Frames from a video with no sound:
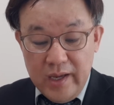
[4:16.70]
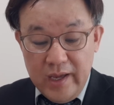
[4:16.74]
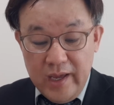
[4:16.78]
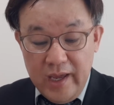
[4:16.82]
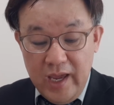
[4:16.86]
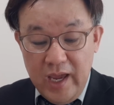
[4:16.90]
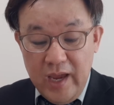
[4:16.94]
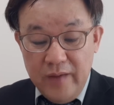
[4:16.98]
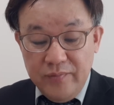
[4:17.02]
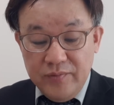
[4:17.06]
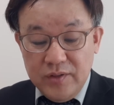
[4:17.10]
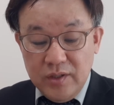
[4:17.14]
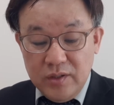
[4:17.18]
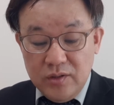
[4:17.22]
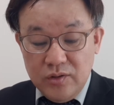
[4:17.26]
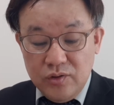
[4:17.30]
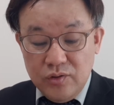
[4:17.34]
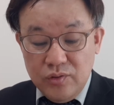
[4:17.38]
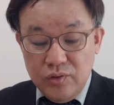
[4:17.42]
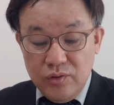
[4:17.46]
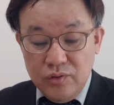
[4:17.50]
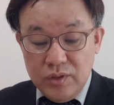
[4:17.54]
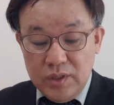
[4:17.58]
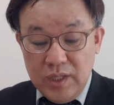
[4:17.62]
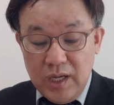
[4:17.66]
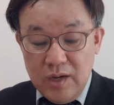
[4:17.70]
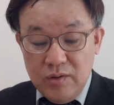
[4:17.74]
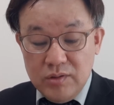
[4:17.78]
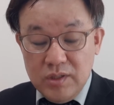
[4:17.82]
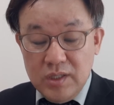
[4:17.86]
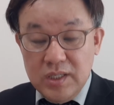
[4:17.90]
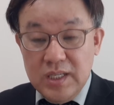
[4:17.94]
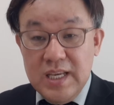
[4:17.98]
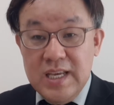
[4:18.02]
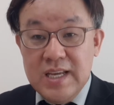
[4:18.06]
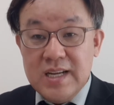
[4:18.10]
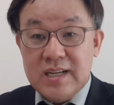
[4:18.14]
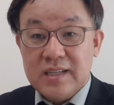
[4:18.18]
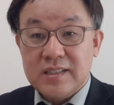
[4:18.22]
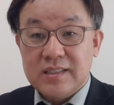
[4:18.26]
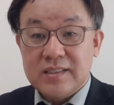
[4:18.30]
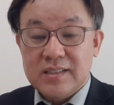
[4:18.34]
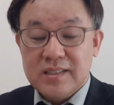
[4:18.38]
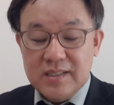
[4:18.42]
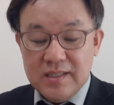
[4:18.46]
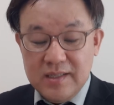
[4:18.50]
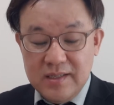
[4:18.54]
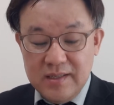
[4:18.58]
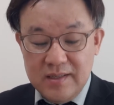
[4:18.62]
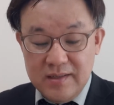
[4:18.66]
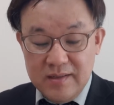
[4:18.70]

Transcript: after 2,000 years.